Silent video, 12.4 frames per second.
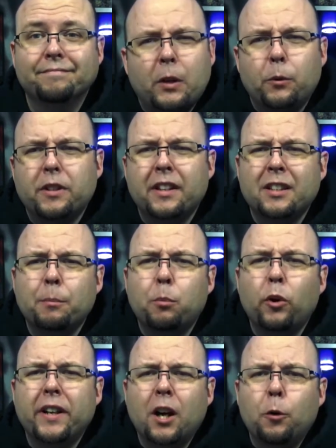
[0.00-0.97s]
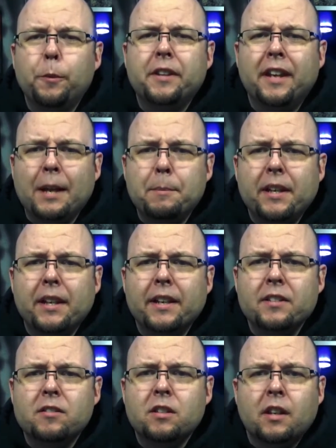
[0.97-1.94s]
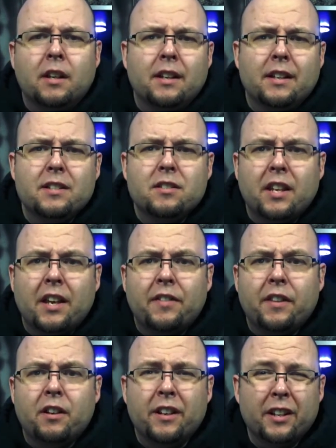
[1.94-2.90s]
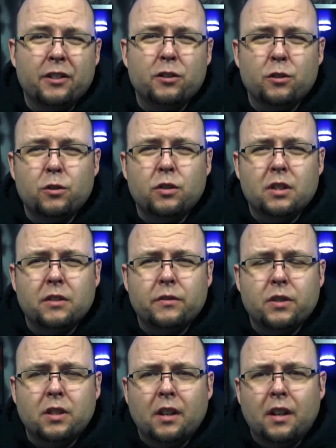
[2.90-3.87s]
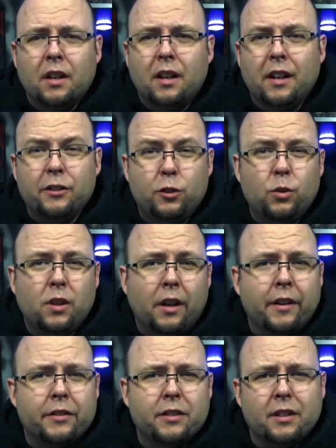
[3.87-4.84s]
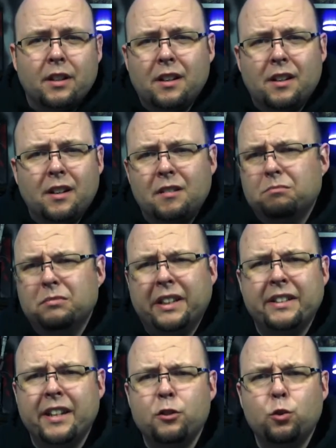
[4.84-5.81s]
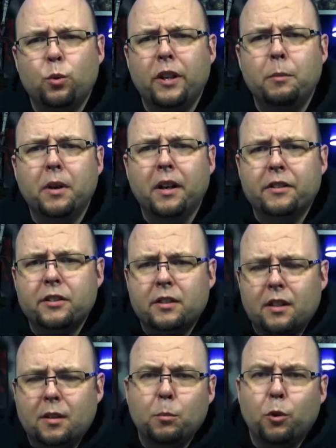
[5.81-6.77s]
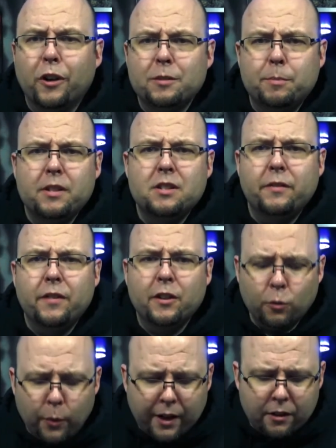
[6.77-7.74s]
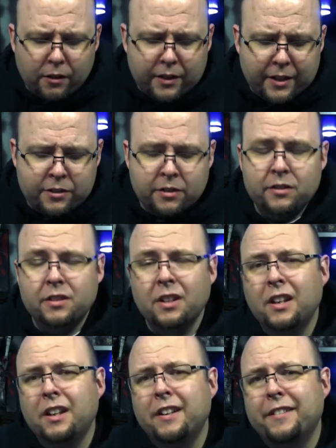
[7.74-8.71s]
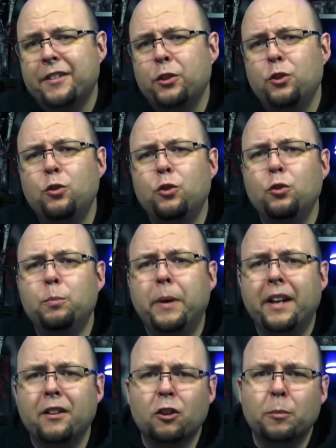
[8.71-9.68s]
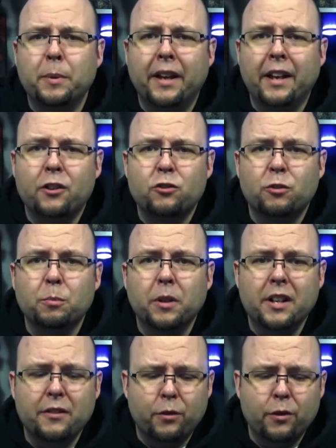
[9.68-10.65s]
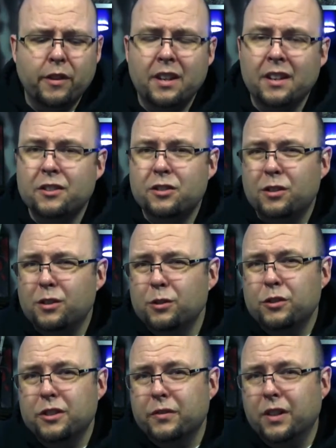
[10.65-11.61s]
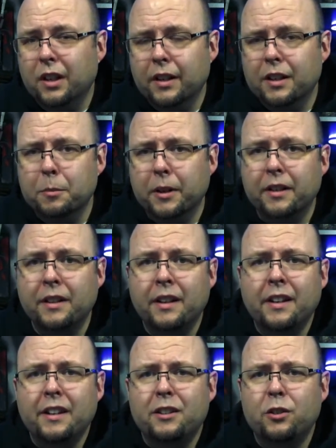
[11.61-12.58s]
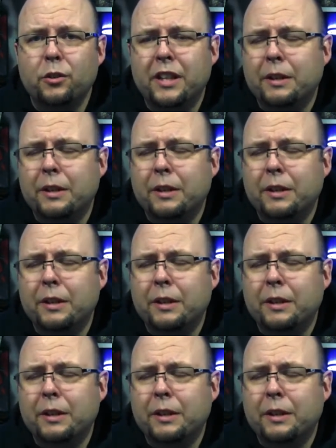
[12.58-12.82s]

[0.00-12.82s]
One thing to point out with gaming heads is that their exclusives do cost like $10-20 more expensive than the regular editions. So you do pay a little bit extra money for the exclusive gun, but the